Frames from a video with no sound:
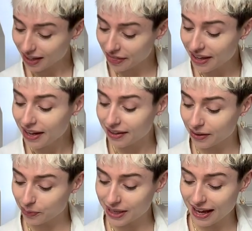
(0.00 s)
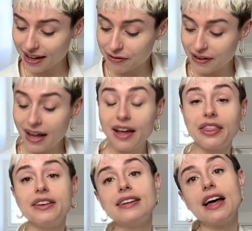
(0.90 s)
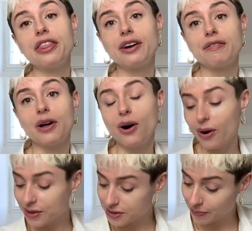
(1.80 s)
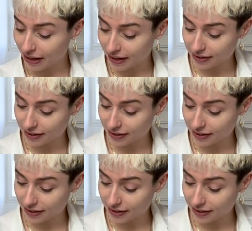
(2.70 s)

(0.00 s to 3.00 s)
Then we have The Death of the Heart by